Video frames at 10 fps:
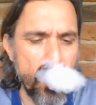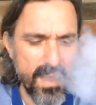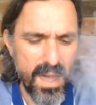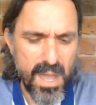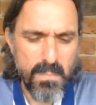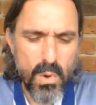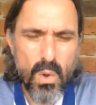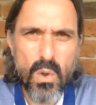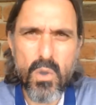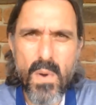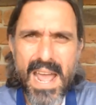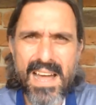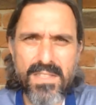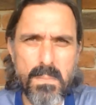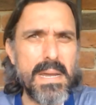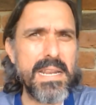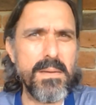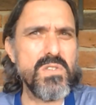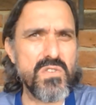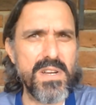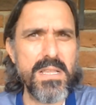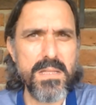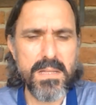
and more around the medium strength.